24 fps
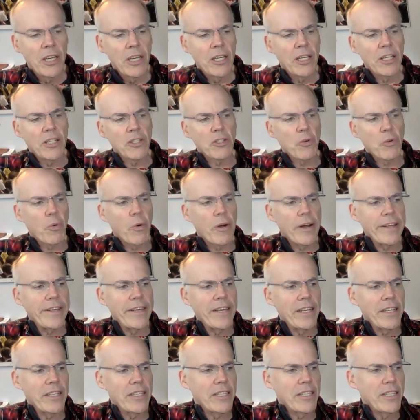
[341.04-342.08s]
in
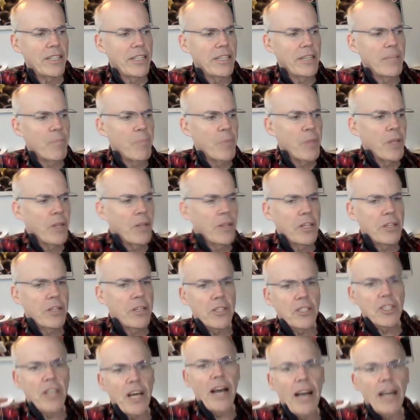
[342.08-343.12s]
2018, that the
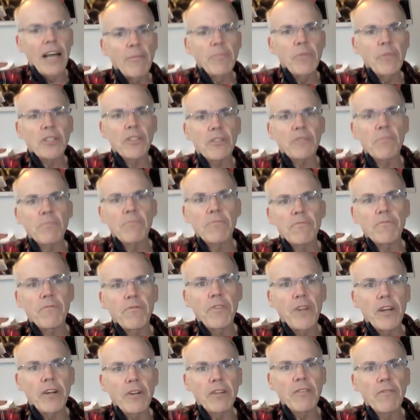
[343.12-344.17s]
time is
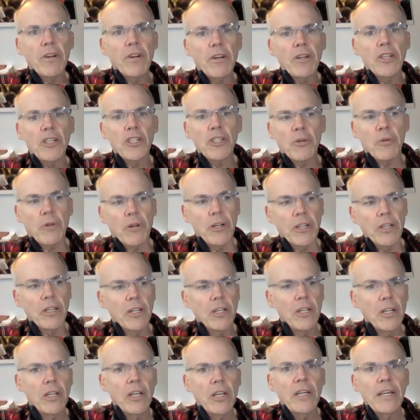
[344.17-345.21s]
very, very short.
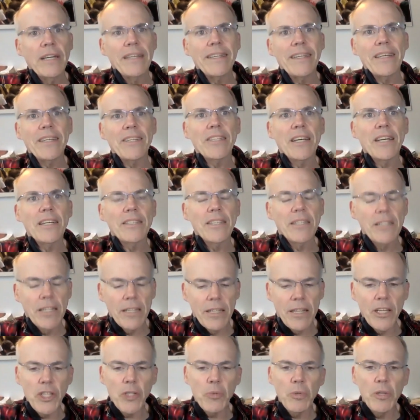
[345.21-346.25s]
They said that
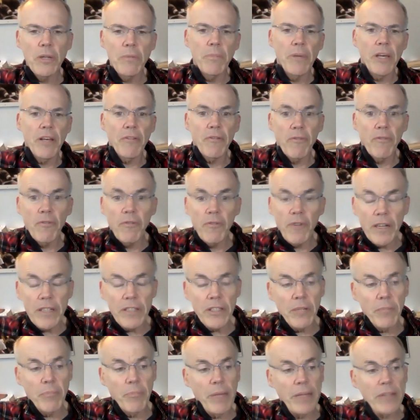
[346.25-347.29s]
unless we've made
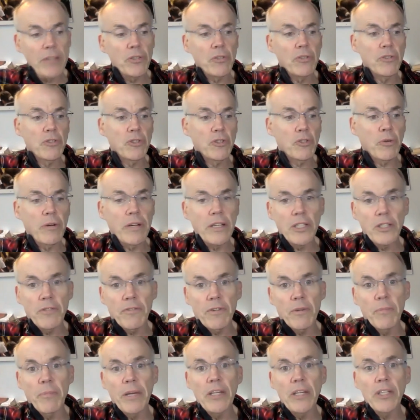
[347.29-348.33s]
fundamental
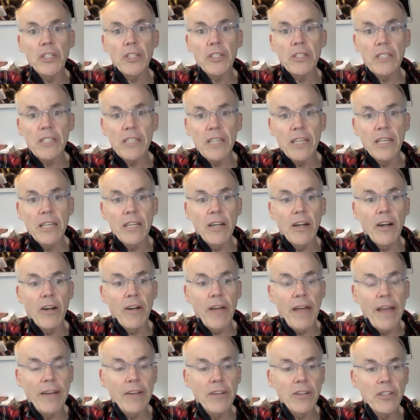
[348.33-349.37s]
transformations in our
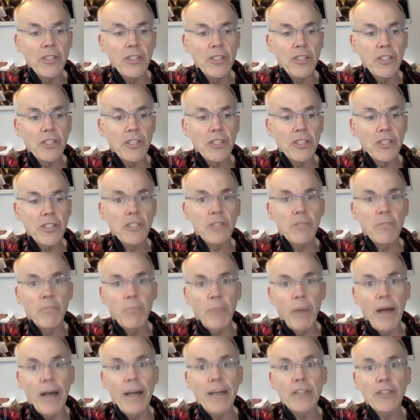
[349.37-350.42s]
energy system
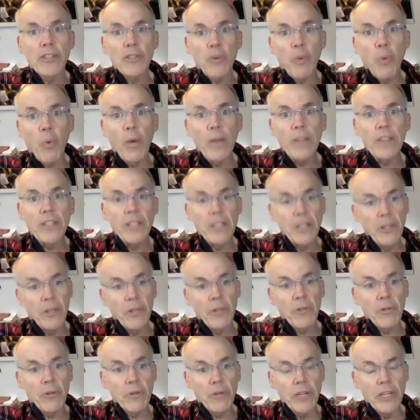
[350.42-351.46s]
by
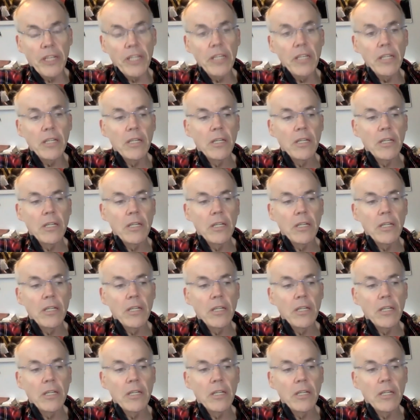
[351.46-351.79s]
2030,